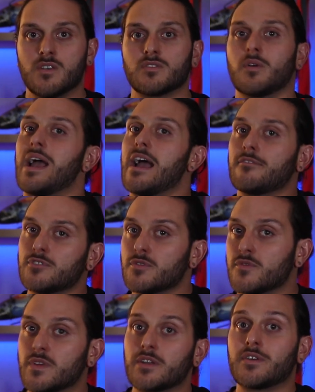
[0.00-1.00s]
So after
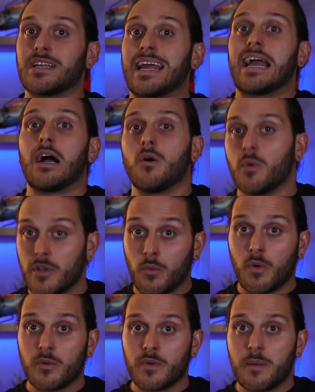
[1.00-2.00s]
figuring out what your
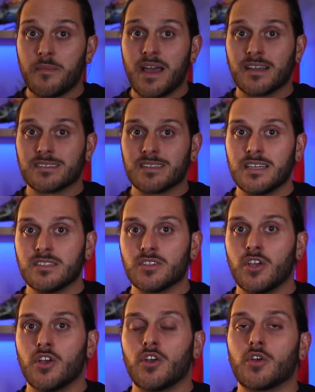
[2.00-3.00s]
1 rep max test,